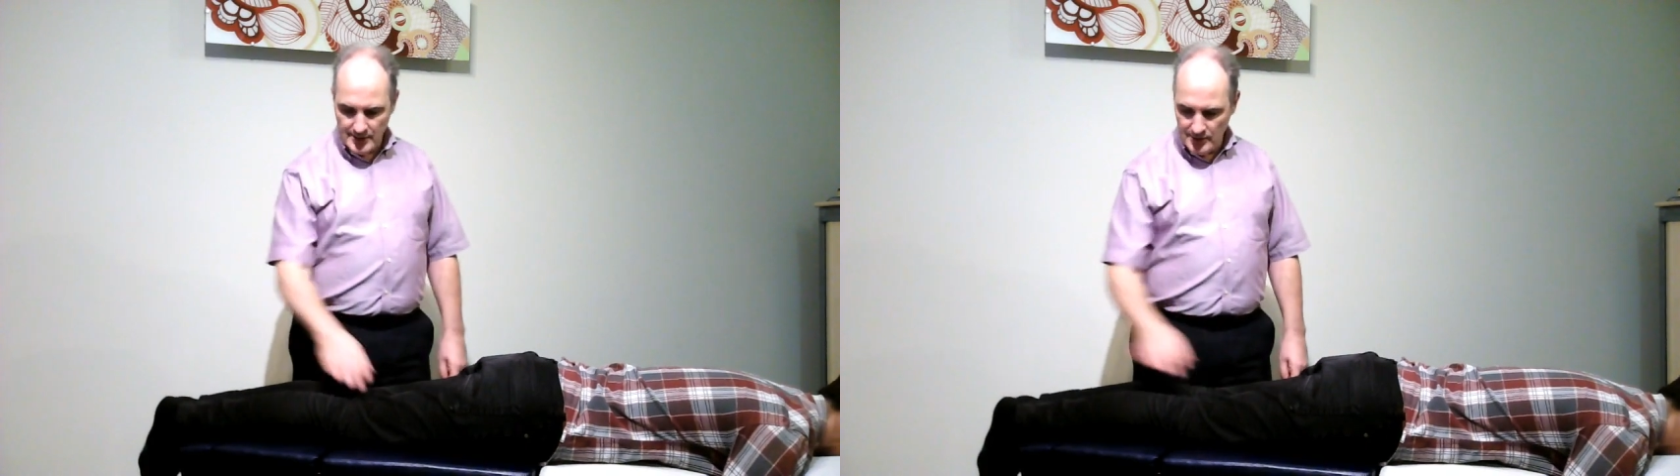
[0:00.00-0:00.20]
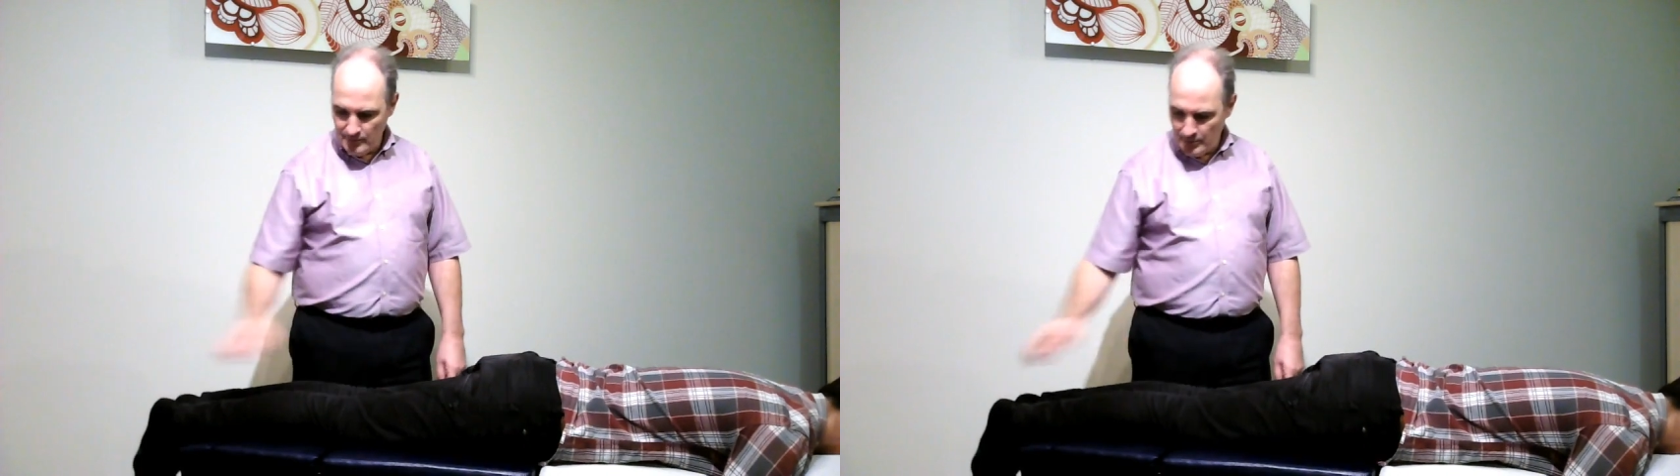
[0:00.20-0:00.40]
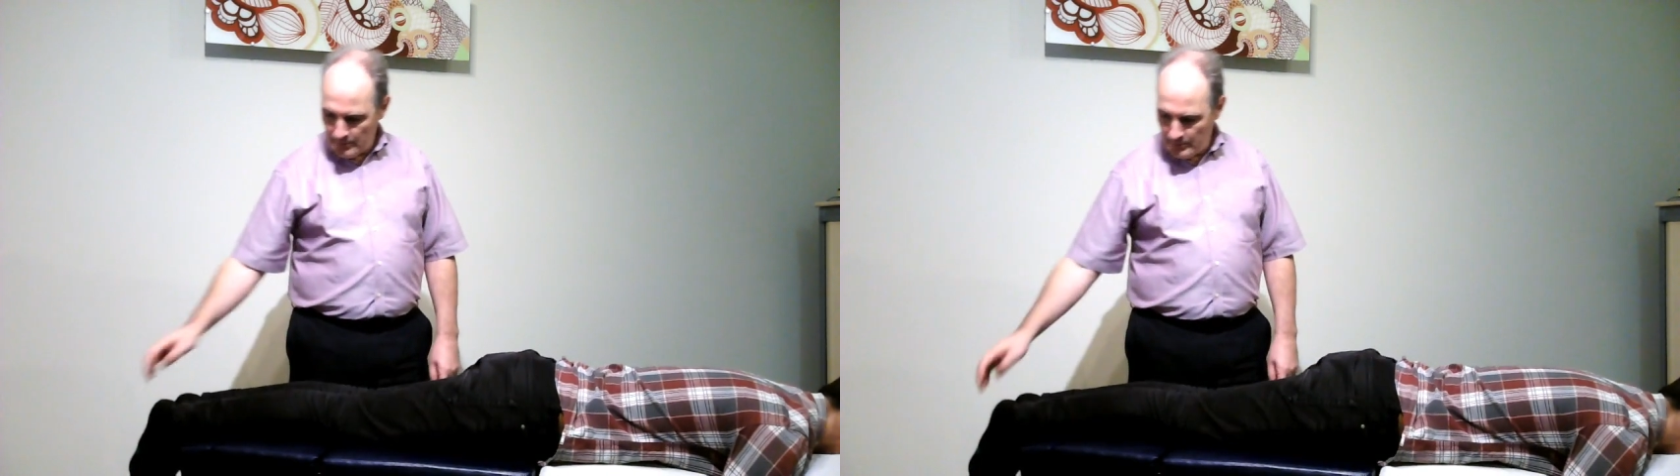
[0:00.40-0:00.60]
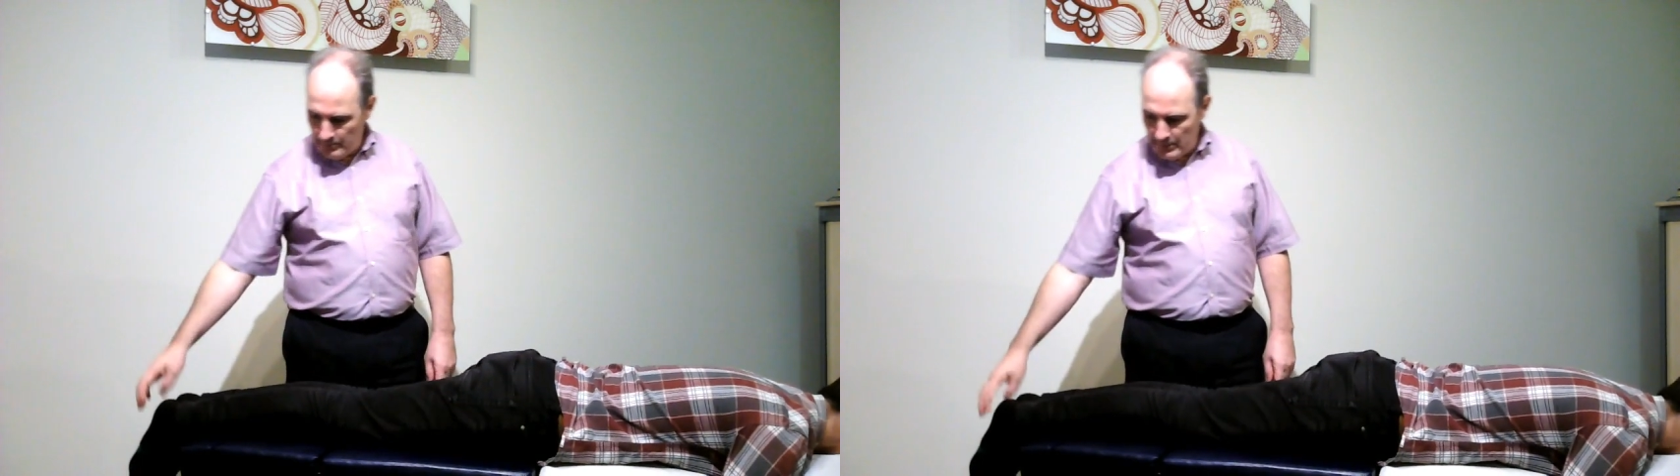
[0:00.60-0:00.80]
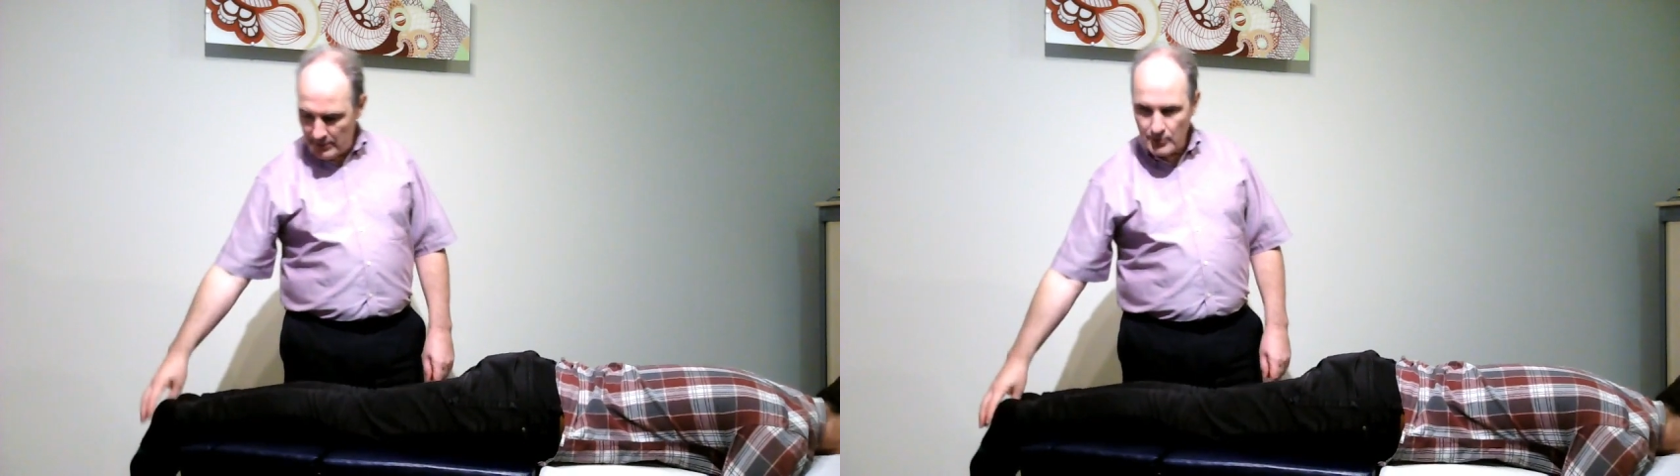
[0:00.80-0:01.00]
you've probably
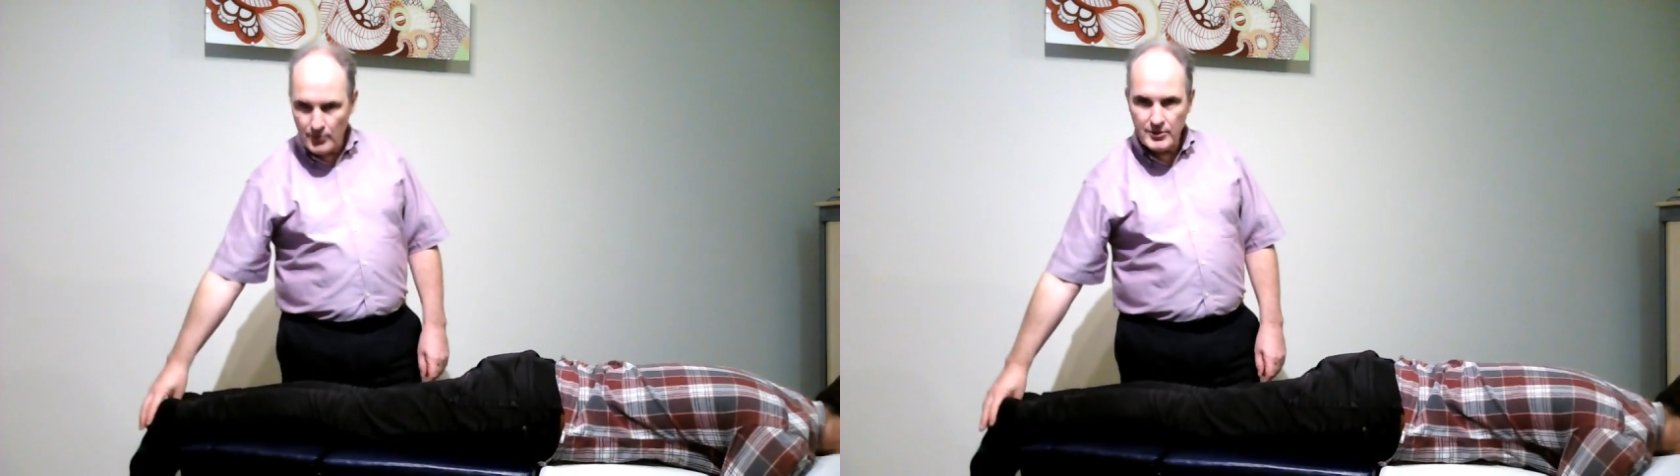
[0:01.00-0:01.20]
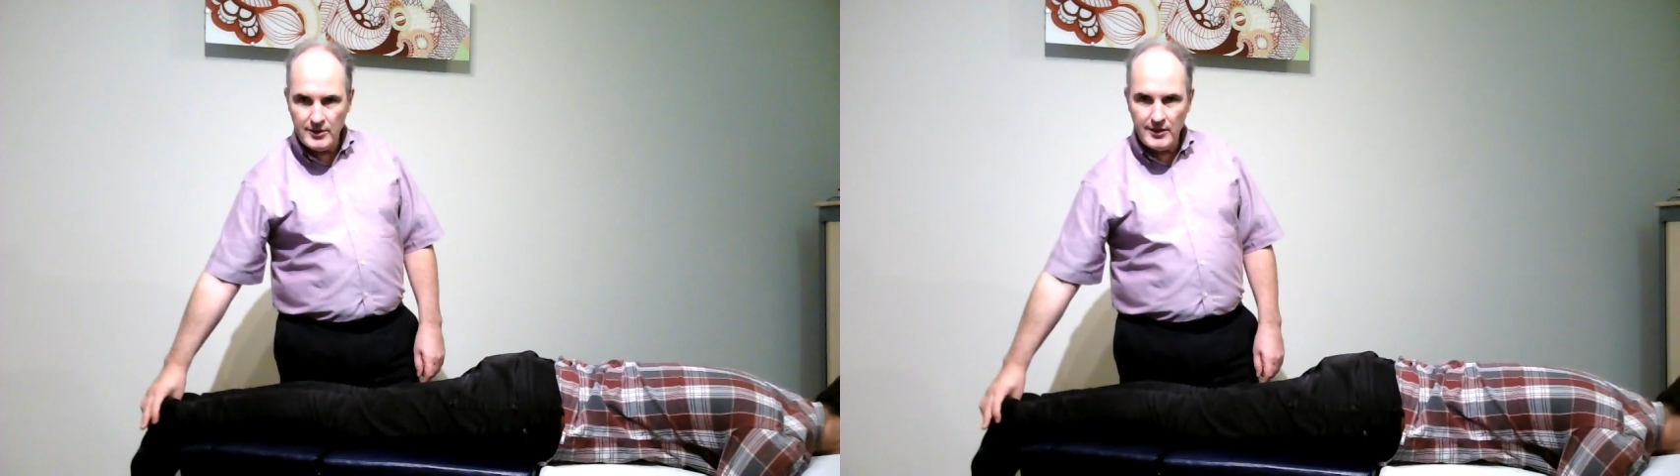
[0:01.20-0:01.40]
been taught in the